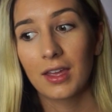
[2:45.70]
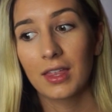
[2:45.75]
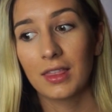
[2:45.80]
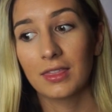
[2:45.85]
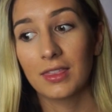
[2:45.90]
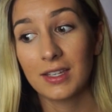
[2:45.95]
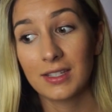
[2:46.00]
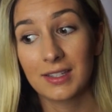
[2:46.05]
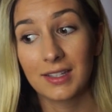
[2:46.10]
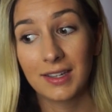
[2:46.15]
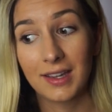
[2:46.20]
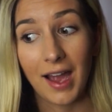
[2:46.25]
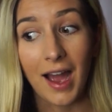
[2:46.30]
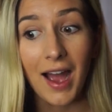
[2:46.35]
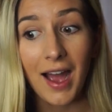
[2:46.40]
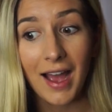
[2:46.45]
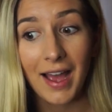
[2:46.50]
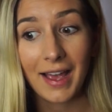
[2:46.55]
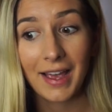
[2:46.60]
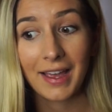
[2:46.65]
this
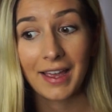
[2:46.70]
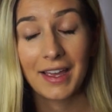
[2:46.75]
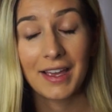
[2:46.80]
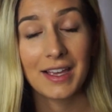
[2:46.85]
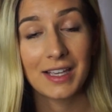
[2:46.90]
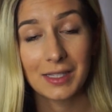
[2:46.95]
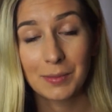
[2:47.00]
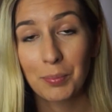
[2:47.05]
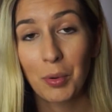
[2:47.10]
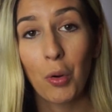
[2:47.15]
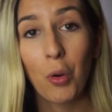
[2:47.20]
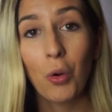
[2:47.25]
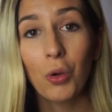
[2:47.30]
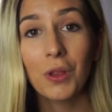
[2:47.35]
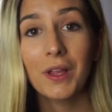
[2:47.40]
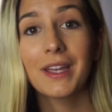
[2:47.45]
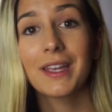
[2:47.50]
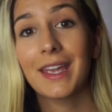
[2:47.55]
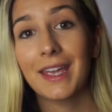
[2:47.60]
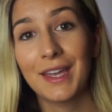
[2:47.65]
guy is
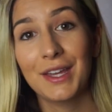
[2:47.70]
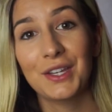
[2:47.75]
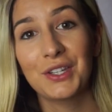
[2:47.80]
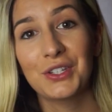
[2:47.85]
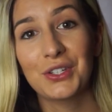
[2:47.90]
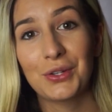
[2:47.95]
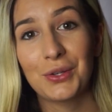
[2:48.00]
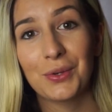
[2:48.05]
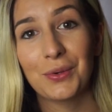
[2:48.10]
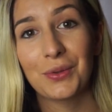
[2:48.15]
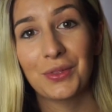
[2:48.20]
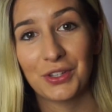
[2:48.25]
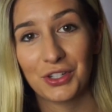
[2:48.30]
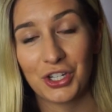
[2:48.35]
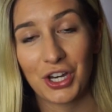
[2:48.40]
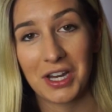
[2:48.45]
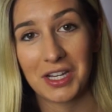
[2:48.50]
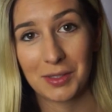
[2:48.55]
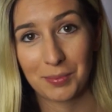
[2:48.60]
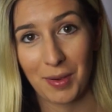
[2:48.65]
pulling into the
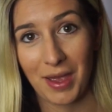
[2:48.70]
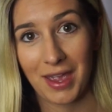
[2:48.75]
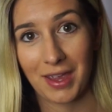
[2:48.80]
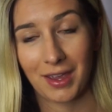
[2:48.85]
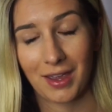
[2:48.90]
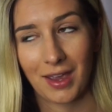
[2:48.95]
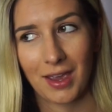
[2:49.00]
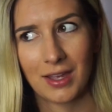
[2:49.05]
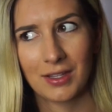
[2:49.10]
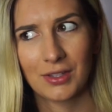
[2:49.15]
Chase Bank.